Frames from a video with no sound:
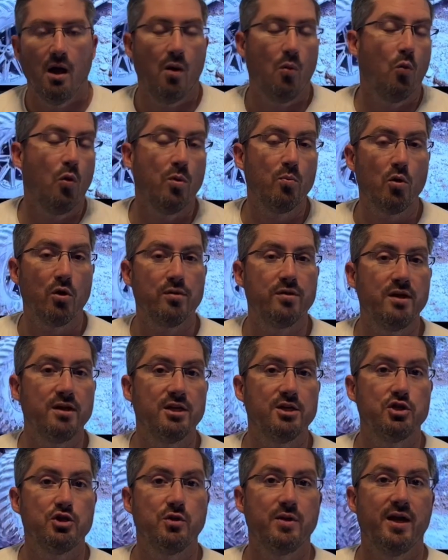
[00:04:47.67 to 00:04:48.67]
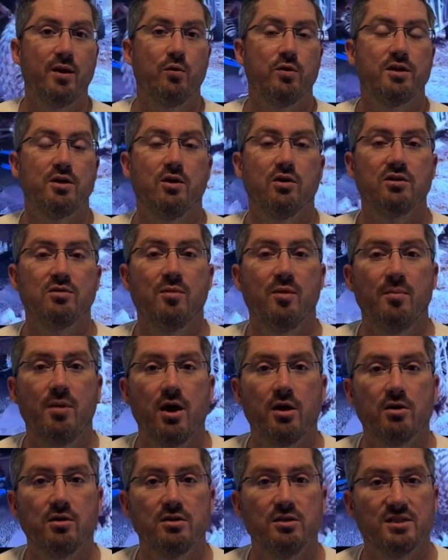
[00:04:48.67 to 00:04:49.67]
One more thing that you get with the Ultimate
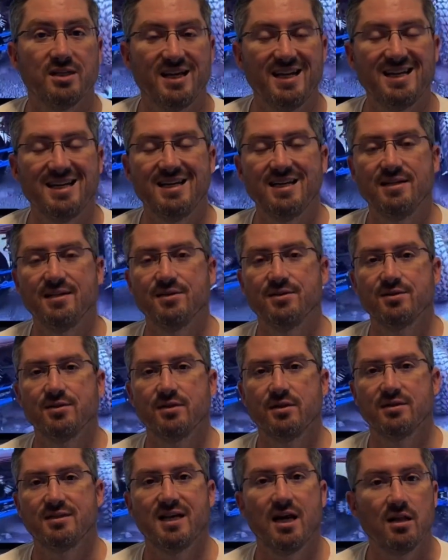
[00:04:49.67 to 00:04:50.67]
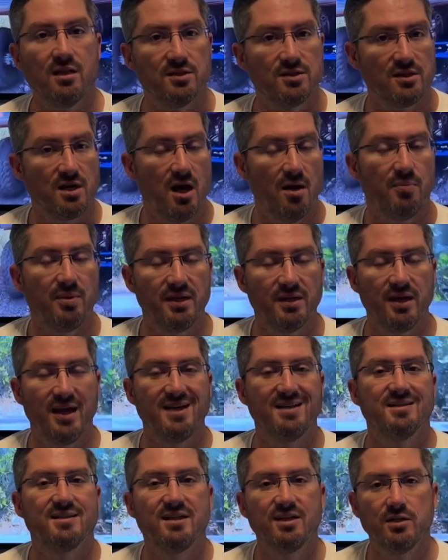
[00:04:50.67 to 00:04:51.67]
models is telescopic
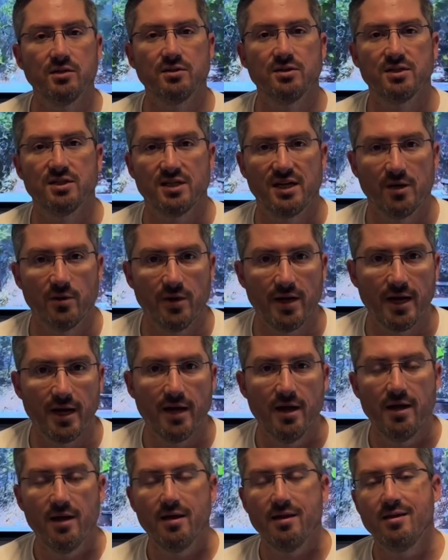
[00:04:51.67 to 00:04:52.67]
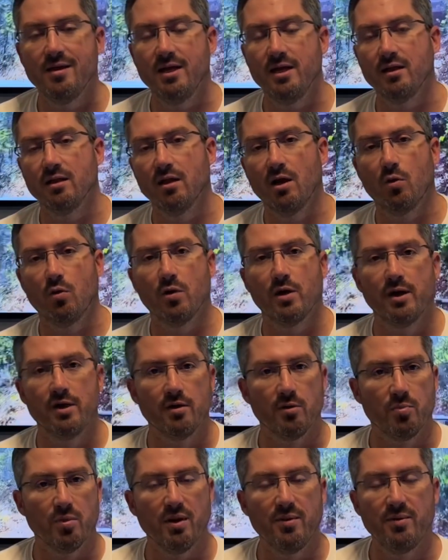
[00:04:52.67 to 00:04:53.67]
and tilt steering. The lower end or
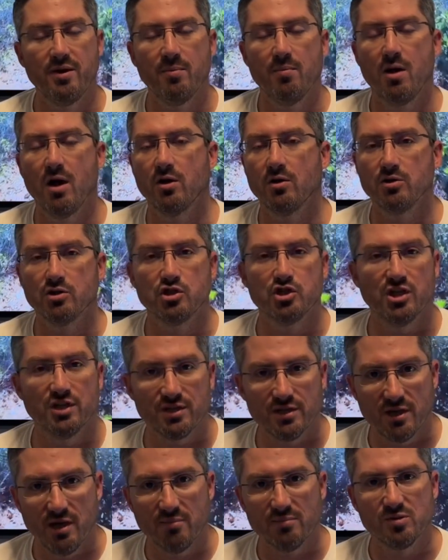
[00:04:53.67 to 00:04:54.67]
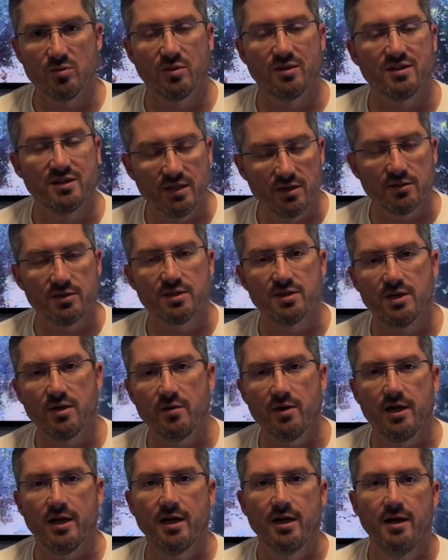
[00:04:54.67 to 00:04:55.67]
premium model just comes with tilt
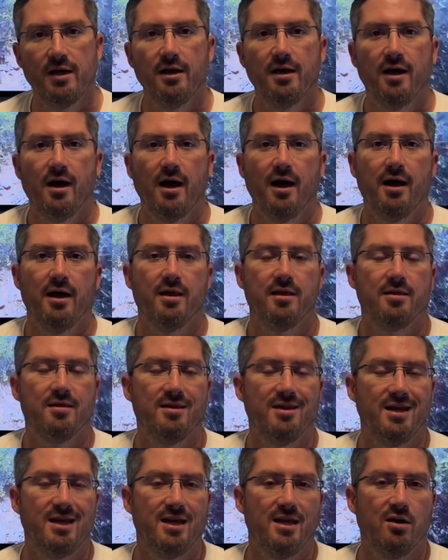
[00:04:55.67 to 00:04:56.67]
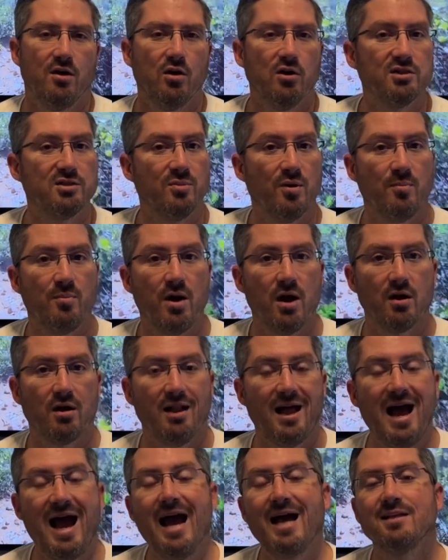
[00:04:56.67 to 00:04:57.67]
steering. The Ultimate model
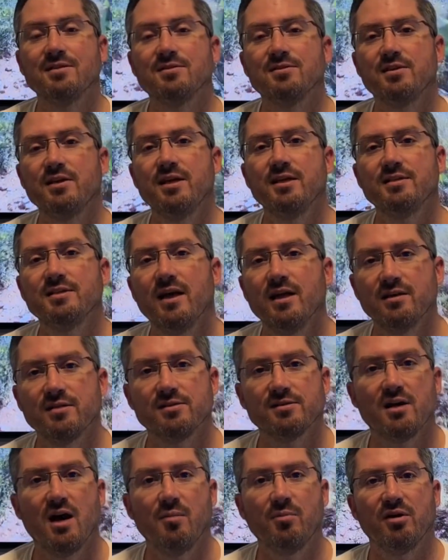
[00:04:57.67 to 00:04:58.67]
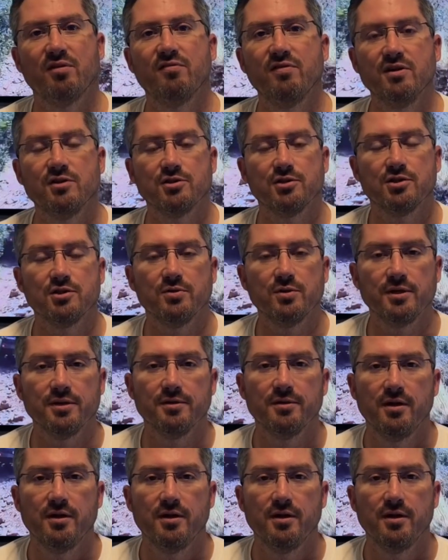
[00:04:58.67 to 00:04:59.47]
adds the telescopic feature to it,